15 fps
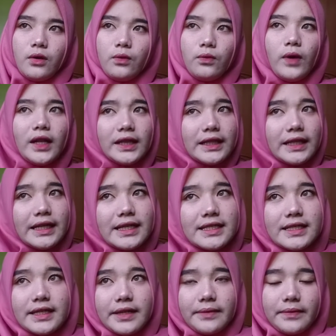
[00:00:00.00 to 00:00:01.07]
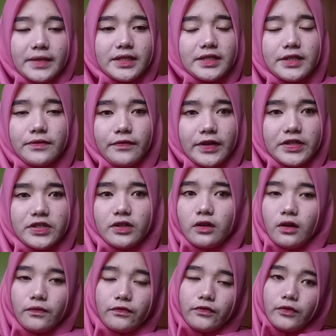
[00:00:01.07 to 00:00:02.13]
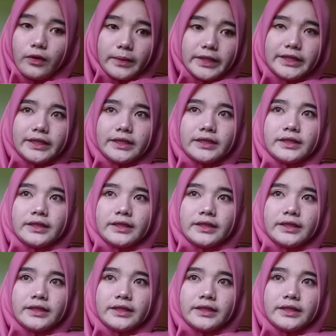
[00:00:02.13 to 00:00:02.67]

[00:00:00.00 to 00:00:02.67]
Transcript: What is Emancipation of Women?